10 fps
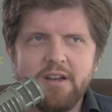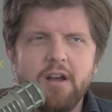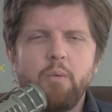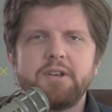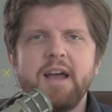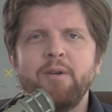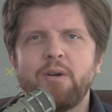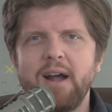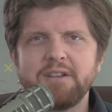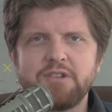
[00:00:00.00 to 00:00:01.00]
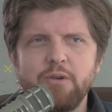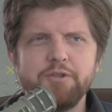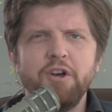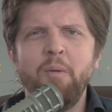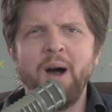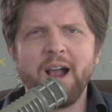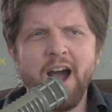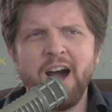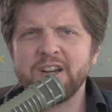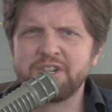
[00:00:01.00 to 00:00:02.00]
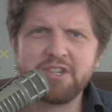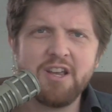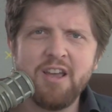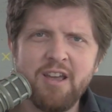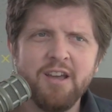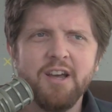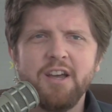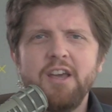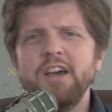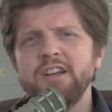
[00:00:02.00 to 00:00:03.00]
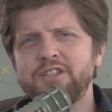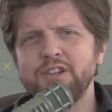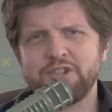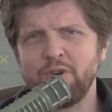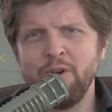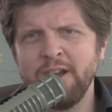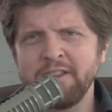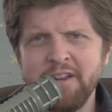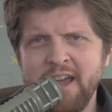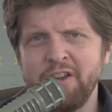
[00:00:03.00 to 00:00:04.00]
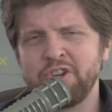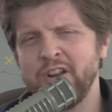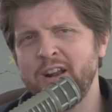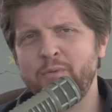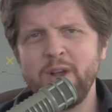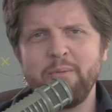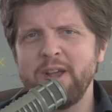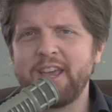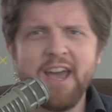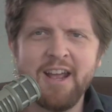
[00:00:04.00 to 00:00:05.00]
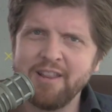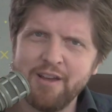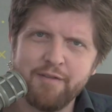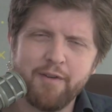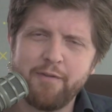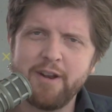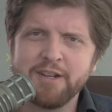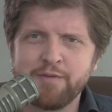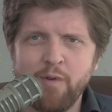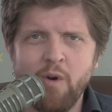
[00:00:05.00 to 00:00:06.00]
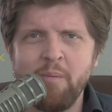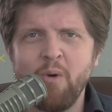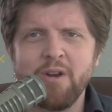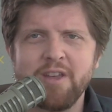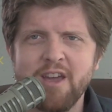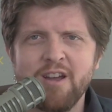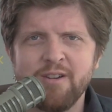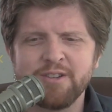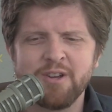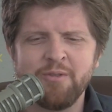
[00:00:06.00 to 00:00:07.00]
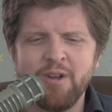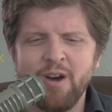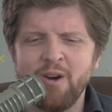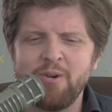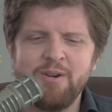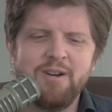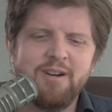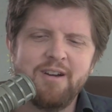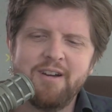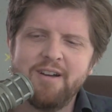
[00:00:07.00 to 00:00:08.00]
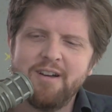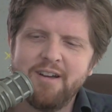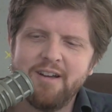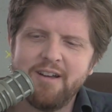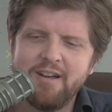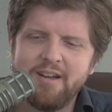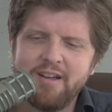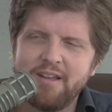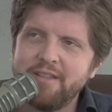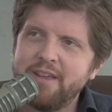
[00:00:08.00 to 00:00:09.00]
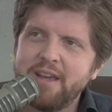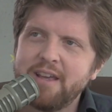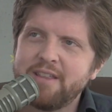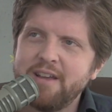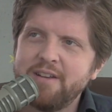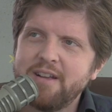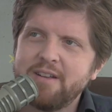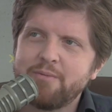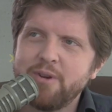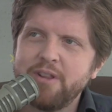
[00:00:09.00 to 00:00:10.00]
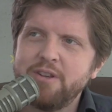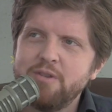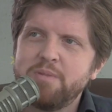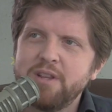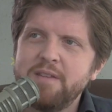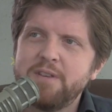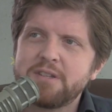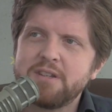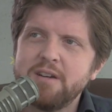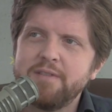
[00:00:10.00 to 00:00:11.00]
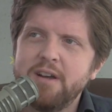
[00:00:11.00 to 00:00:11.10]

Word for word: What Democrats do is, oh my gosh, see, he is destroying the nation, and if we, we can't live if he does four more years, oh no. They they really do believe this stuff.